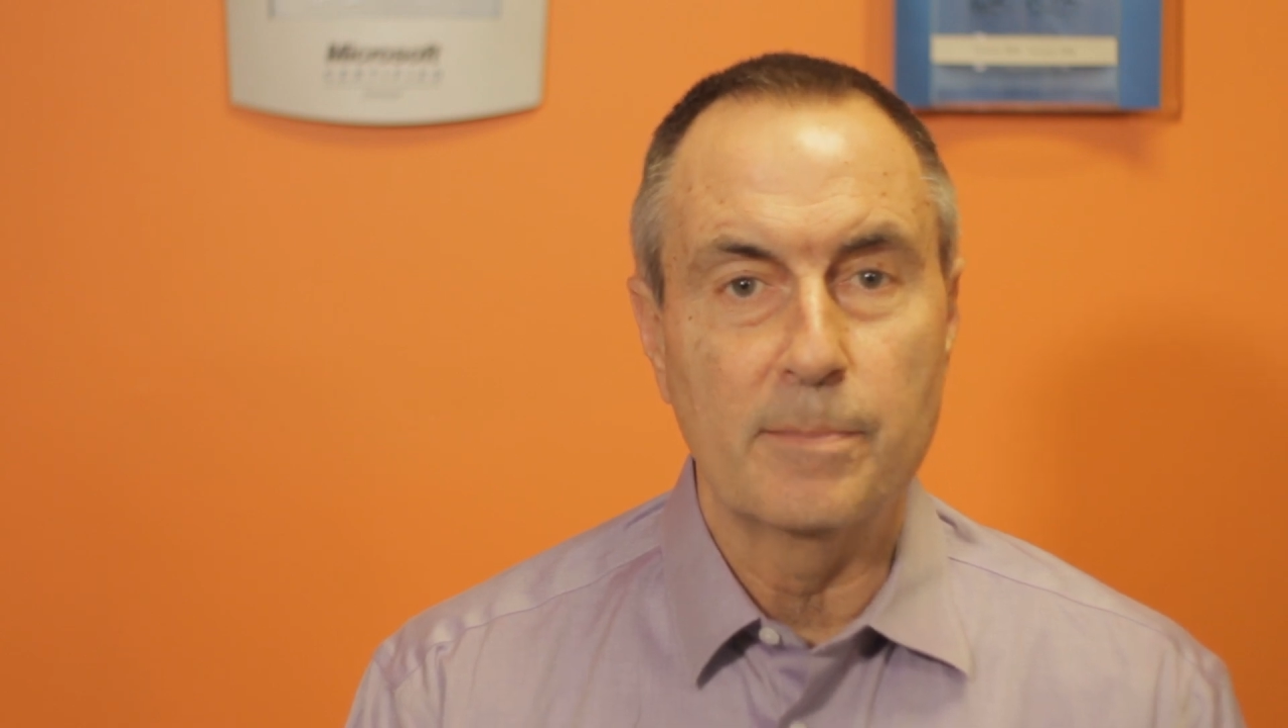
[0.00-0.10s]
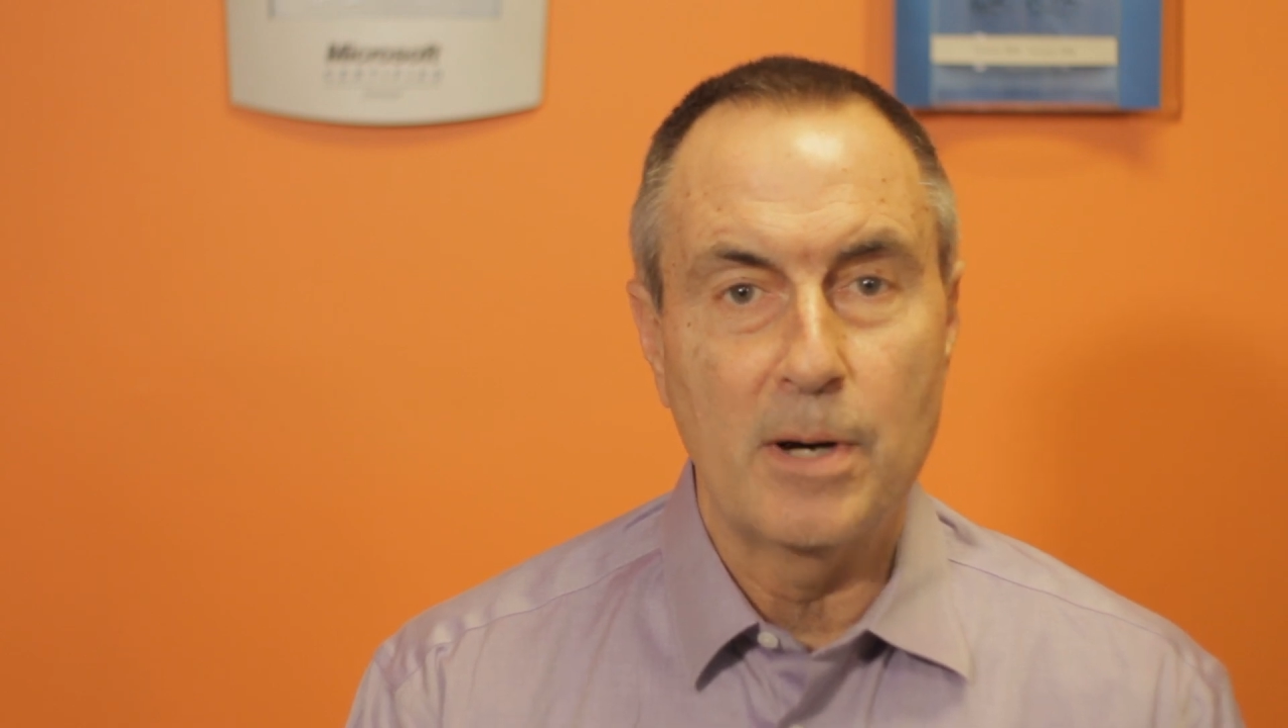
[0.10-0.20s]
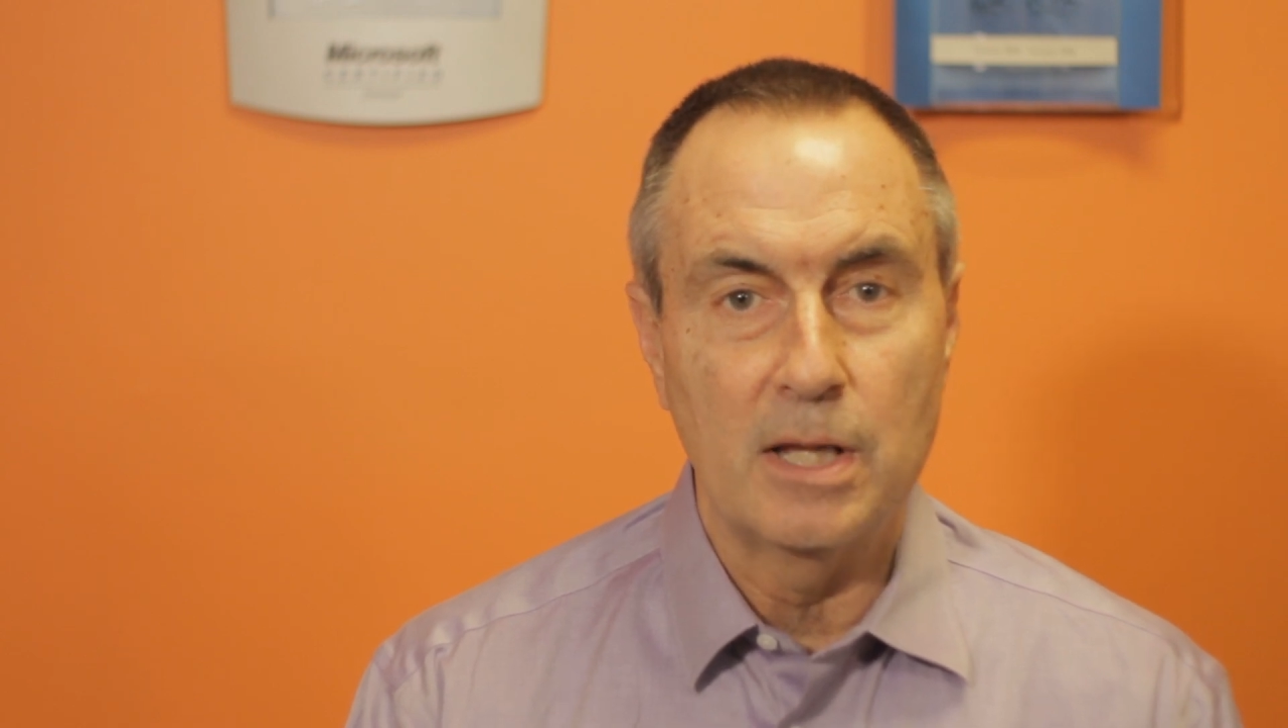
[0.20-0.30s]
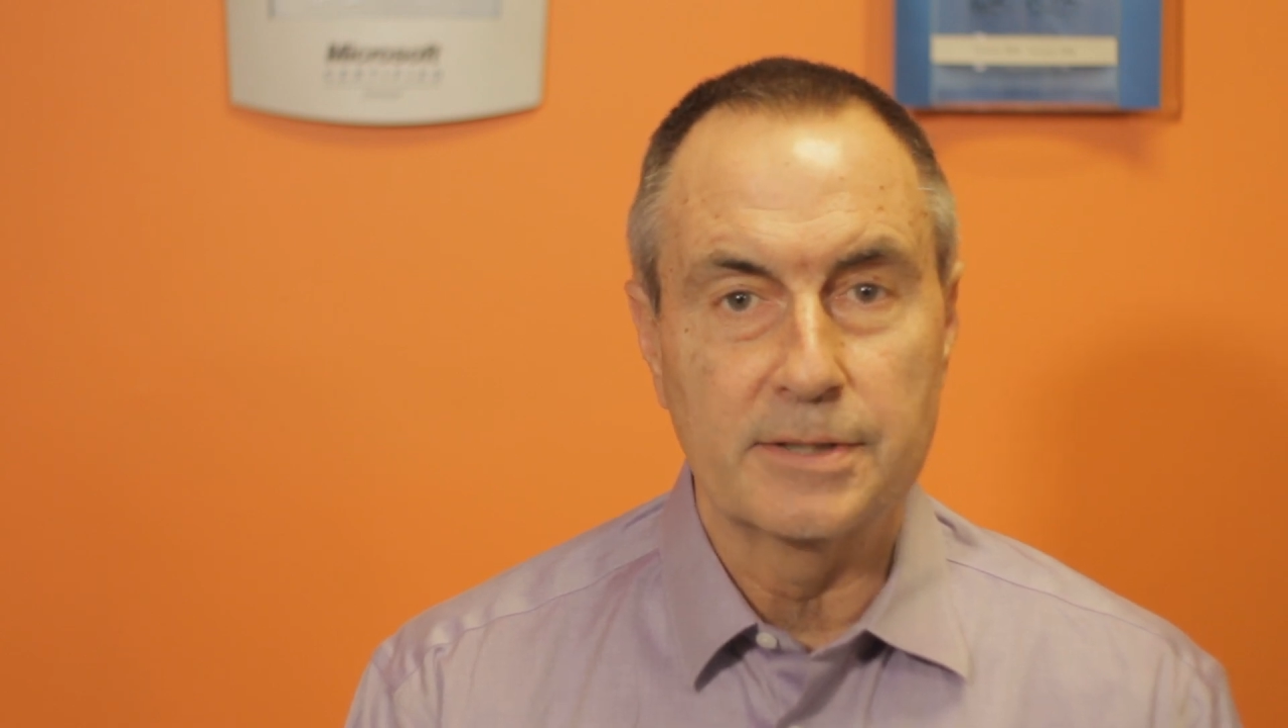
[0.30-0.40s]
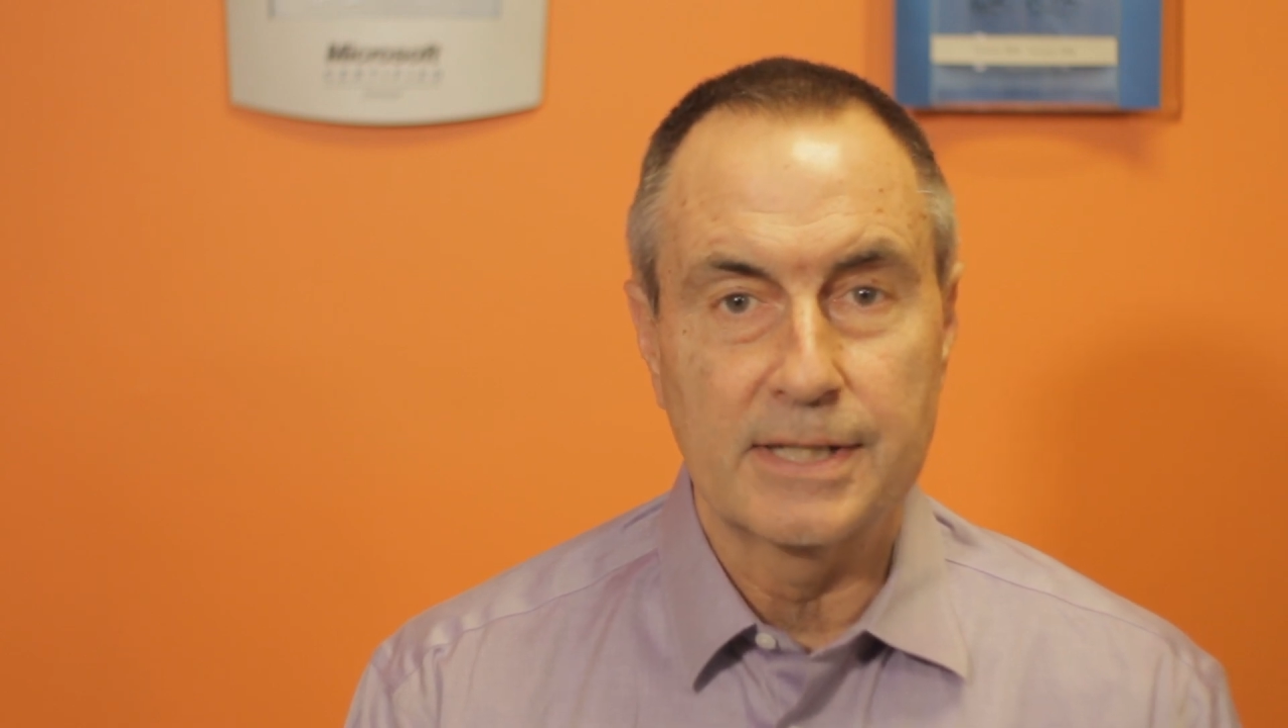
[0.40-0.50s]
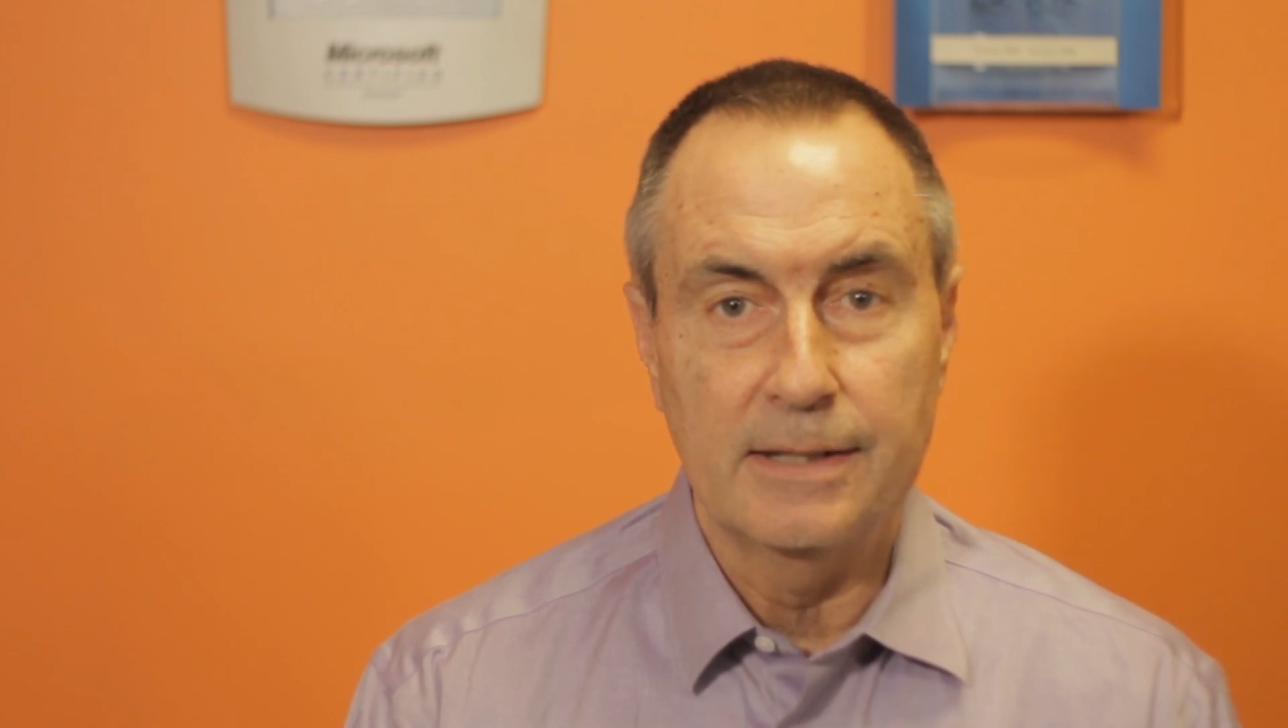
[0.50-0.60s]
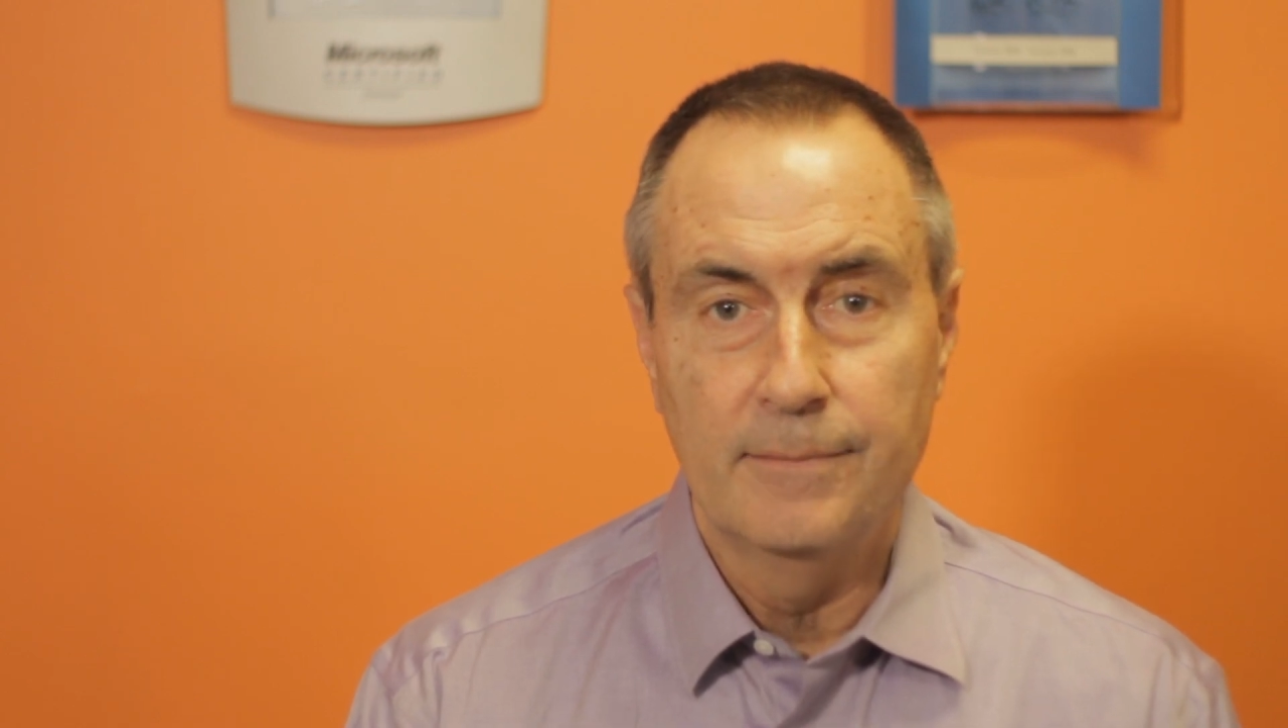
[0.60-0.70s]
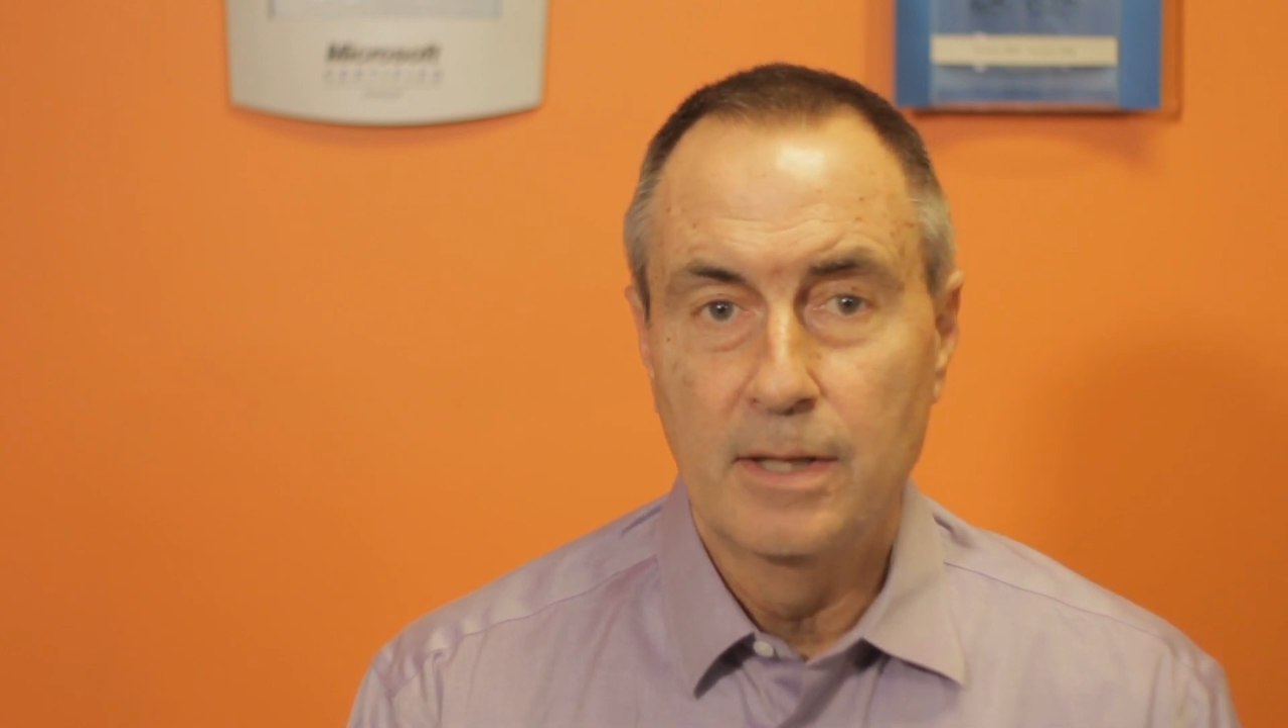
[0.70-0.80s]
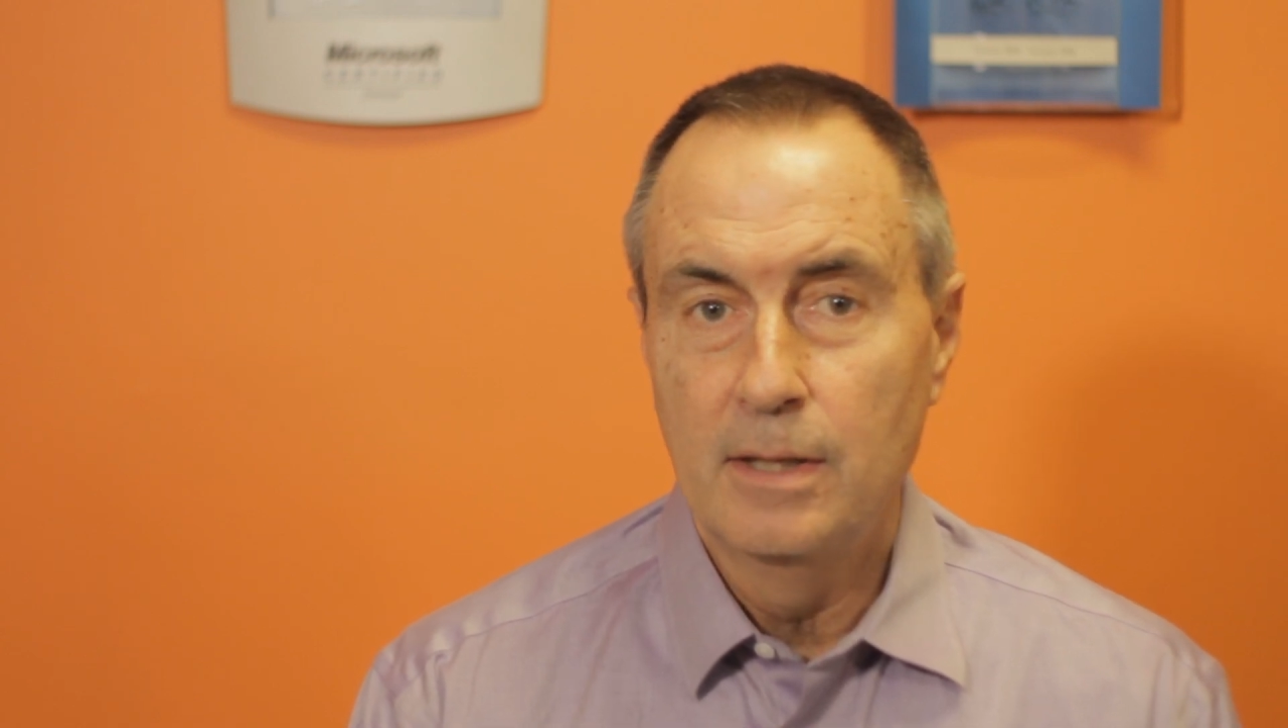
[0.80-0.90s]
policy,